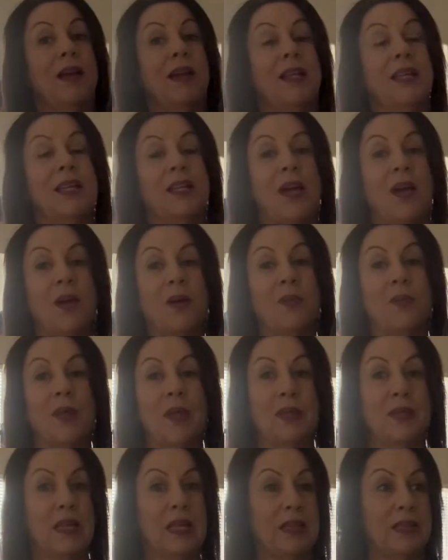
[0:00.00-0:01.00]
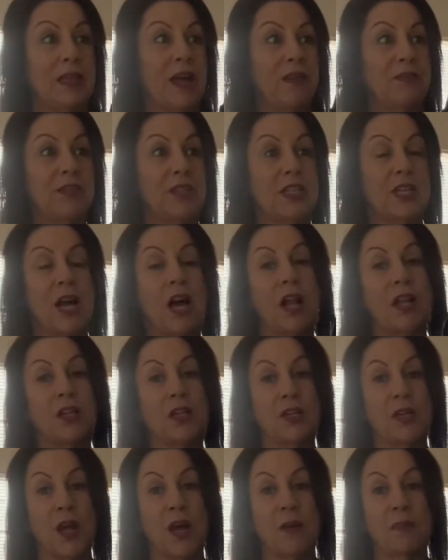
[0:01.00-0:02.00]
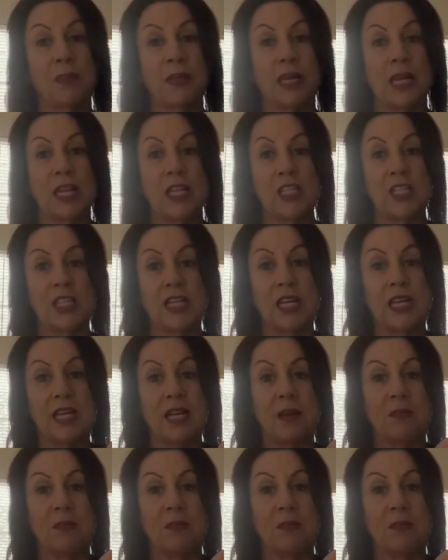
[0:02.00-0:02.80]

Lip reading: They love the color combination.